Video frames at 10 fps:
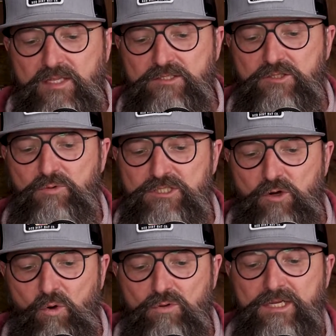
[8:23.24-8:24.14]
So it's
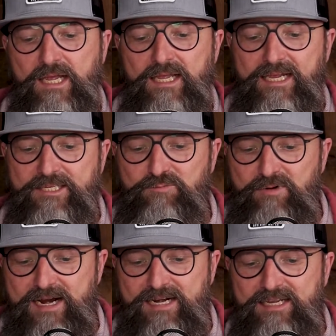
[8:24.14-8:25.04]
cold, it's
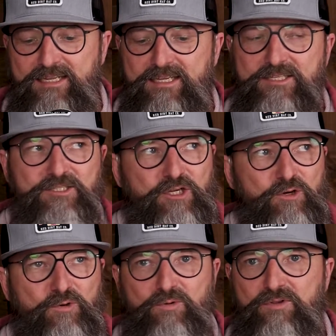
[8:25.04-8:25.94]
raining,
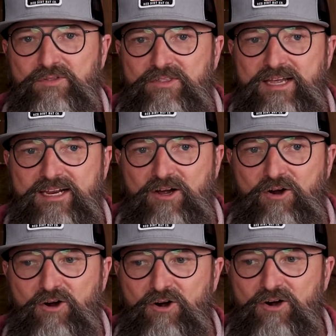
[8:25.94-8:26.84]
so they
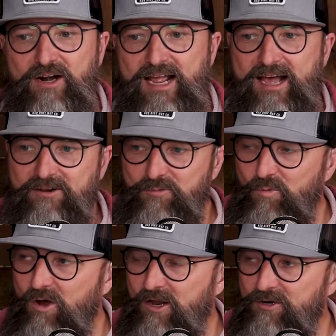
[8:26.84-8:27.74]
are out of the
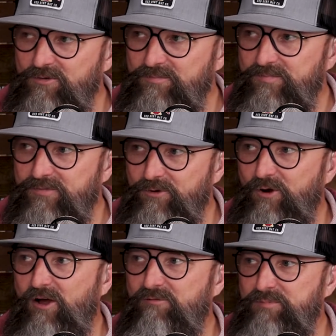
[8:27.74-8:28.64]
water,
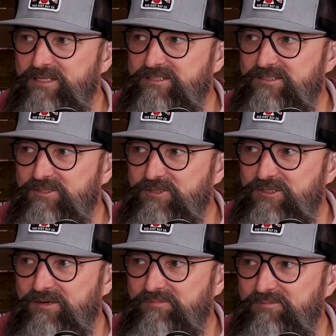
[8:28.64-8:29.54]
they're off pieces of the
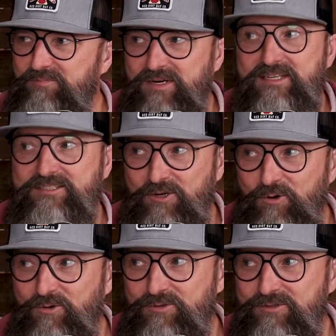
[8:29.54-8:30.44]
ship, but it's
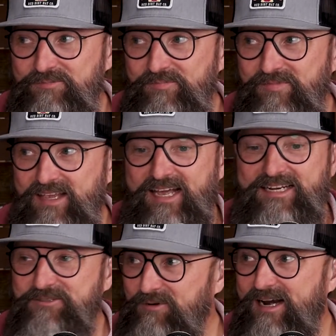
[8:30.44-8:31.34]
cold and
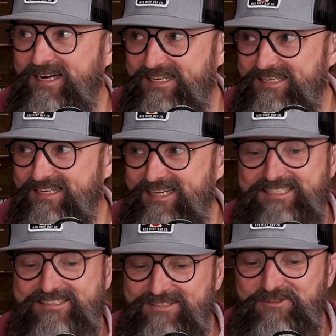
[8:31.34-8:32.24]
it's raining.
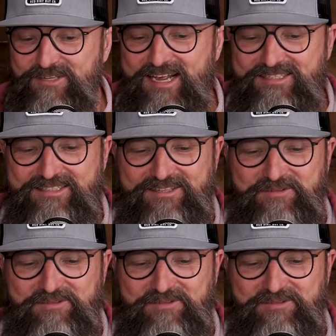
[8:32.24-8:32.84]
It's still nasty.